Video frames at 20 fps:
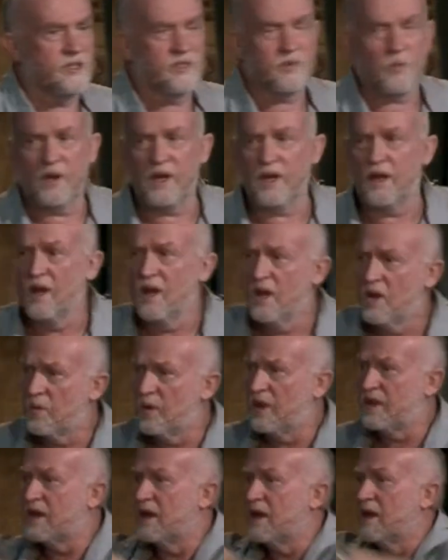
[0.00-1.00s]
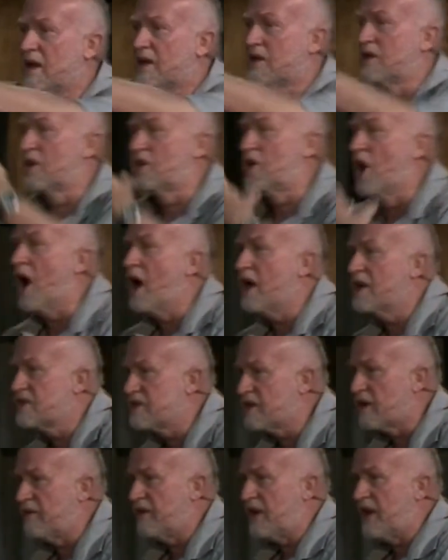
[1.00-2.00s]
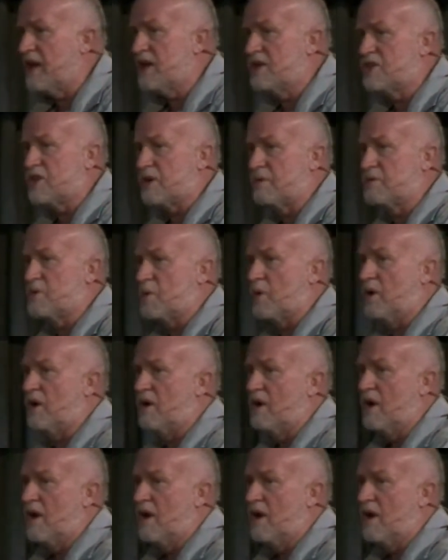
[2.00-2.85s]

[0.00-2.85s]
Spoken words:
where the gods of Egypt were